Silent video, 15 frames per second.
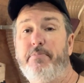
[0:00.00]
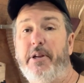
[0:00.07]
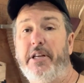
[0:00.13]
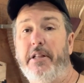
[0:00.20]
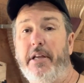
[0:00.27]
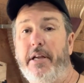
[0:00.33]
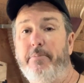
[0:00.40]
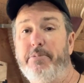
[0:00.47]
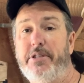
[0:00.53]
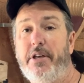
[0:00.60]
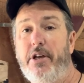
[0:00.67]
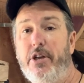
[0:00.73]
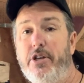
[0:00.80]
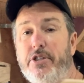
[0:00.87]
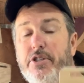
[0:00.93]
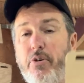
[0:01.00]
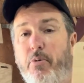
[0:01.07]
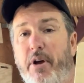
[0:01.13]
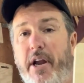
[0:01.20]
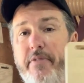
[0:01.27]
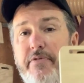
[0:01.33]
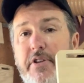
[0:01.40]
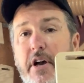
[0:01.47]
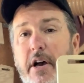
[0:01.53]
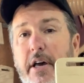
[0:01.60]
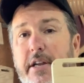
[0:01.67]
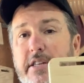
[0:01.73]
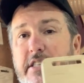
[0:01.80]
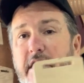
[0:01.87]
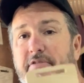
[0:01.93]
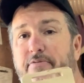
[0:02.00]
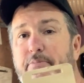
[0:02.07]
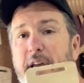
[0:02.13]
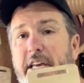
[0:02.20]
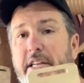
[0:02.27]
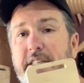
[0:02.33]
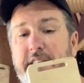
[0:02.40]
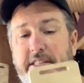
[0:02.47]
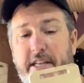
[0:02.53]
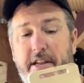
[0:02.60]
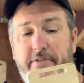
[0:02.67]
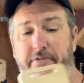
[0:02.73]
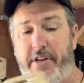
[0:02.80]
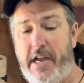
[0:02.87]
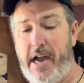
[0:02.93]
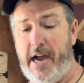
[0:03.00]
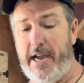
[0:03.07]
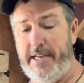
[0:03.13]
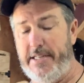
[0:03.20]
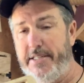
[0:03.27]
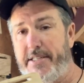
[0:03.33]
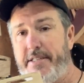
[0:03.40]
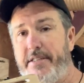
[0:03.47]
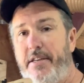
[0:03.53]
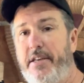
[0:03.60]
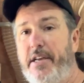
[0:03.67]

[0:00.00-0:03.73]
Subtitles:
clamps. So what I've done is I've made a set of guides,